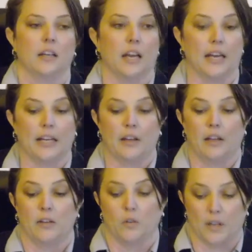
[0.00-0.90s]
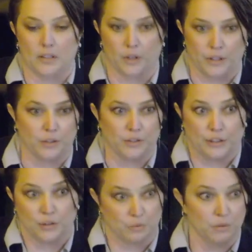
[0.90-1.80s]
Are you
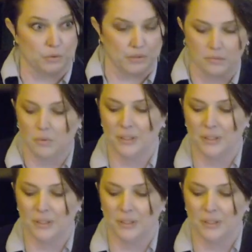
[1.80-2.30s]
using screws?